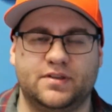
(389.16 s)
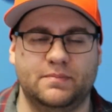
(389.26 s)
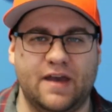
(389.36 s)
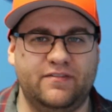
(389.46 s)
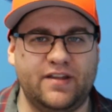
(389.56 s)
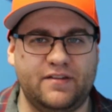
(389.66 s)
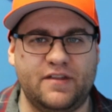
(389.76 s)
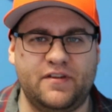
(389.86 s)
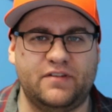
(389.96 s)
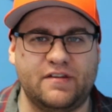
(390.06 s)
I've
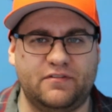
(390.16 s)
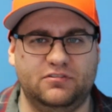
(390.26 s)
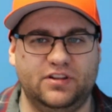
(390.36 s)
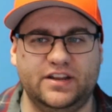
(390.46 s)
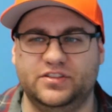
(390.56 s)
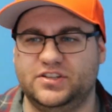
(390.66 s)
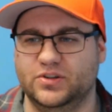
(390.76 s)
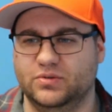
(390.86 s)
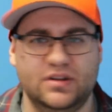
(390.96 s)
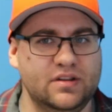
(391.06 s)
never related the
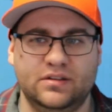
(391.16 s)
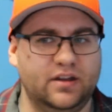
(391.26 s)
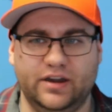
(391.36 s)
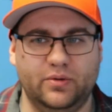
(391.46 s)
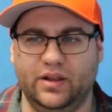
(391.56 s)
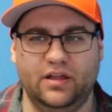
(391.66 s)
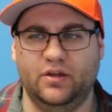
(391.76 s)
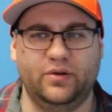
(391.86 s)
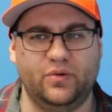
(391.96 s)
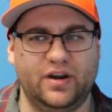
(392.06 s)
two. Alright, well,
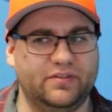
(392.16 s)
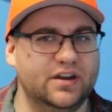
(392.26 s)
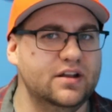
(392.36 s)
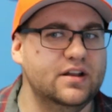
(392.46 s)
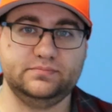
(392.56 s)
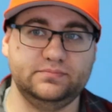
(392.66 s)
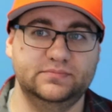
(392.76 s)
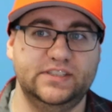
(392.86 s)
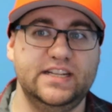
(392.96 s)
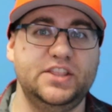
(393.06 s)
whatever.
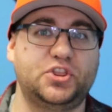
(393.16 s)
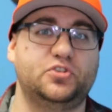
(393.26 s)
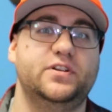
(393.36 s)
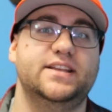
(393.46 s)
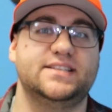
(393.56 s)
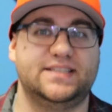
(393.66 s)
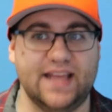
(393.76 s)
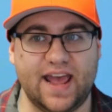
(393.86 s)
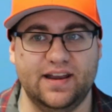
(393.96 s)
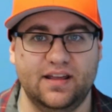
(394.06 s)
E3 is
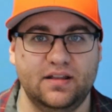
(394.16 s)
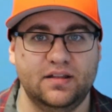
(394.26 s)
dead.